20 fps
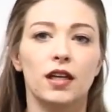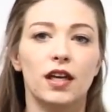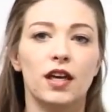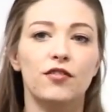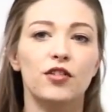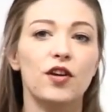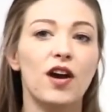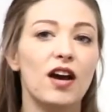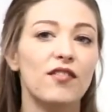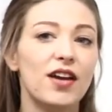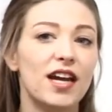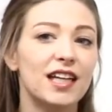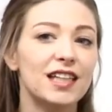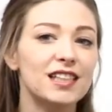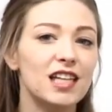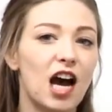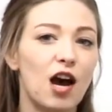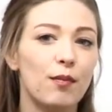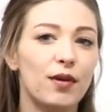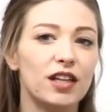If you have any
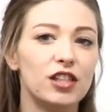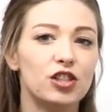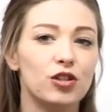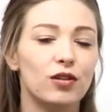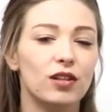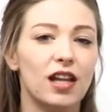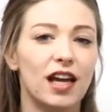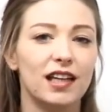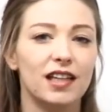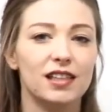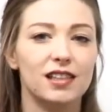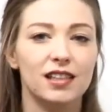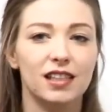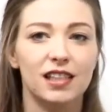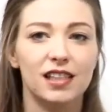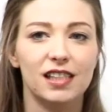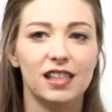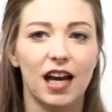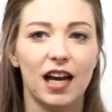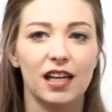topics you would like us to
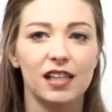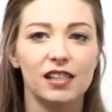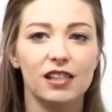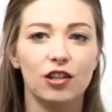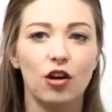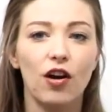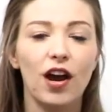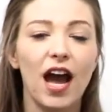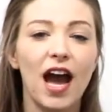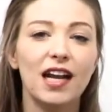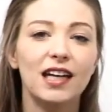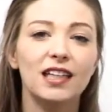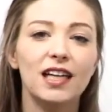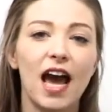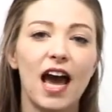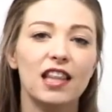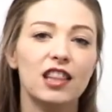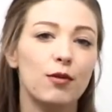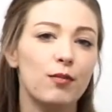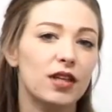discuss, go ahead and
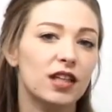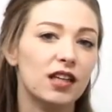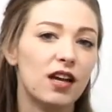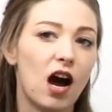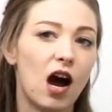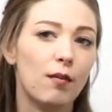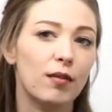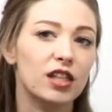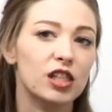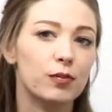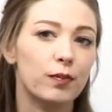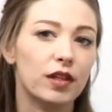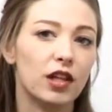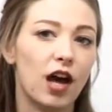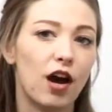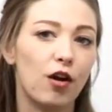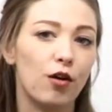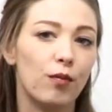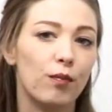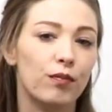add them in the comments
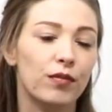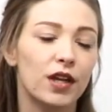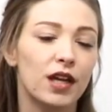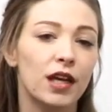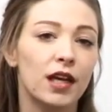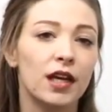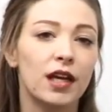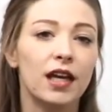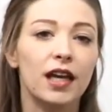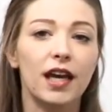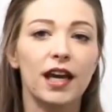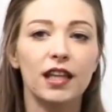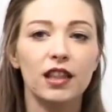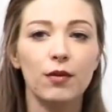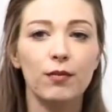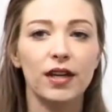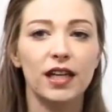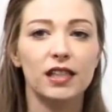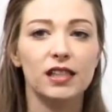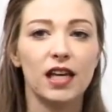below. In the
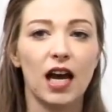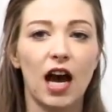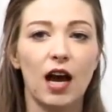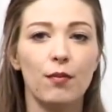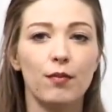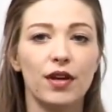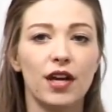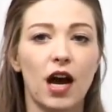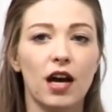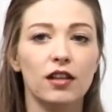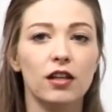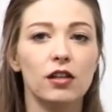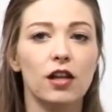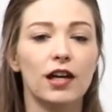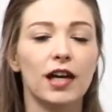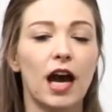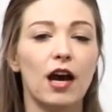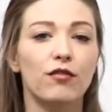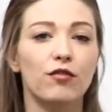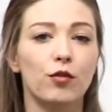meantime, be on the
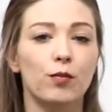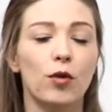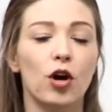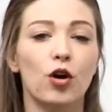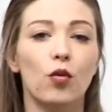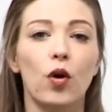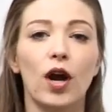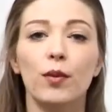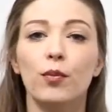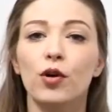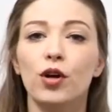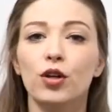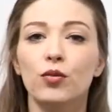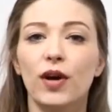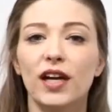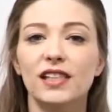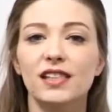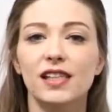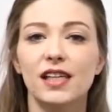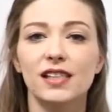lookout for more Whiteboard
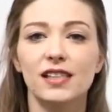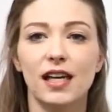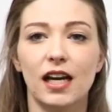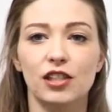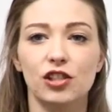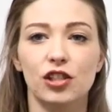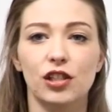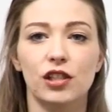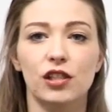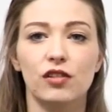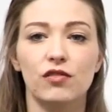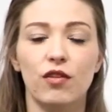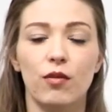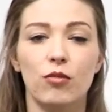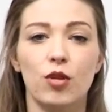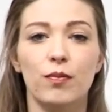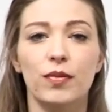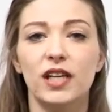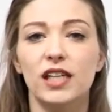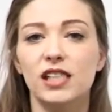Wednesday sessions from
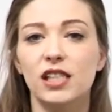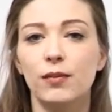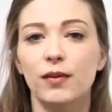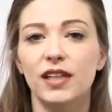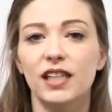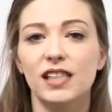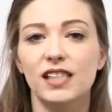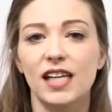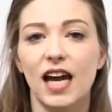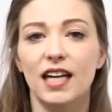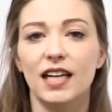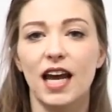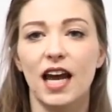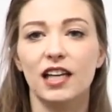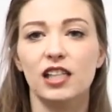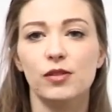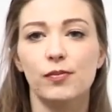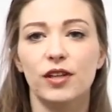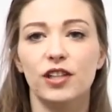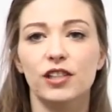the PCB design
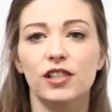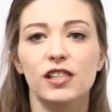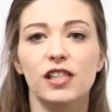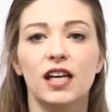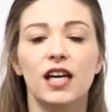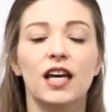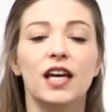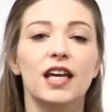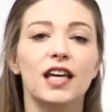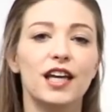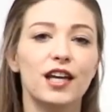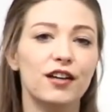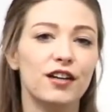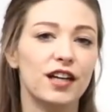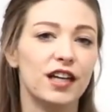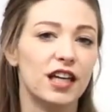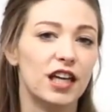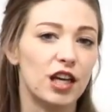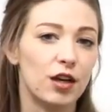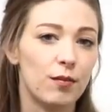experts here
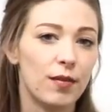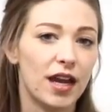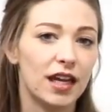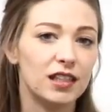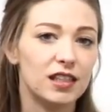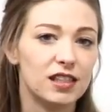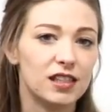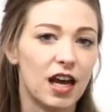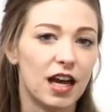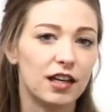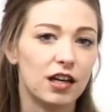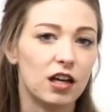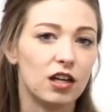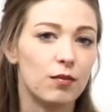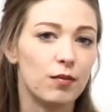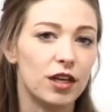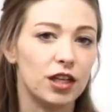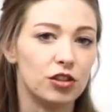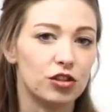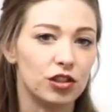at EMA Design
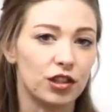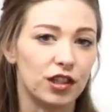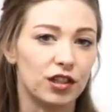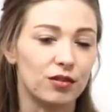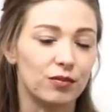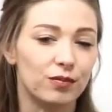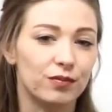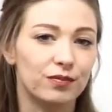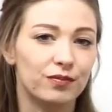Automation.